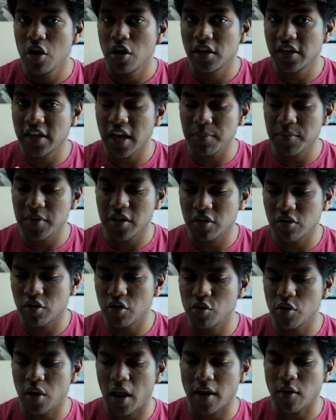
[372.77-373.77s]
get me
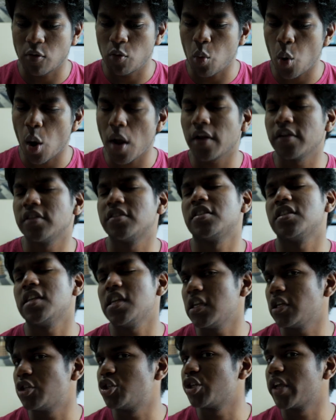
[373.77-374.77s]
through like what is
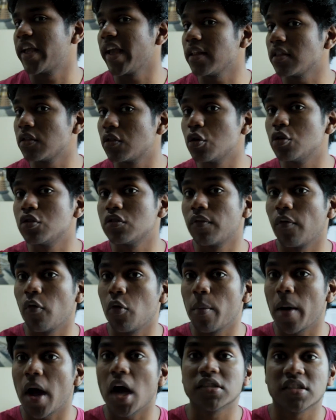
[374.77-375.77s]
needed to get those full
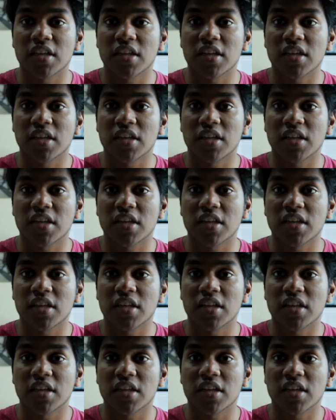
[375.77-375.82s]
marks.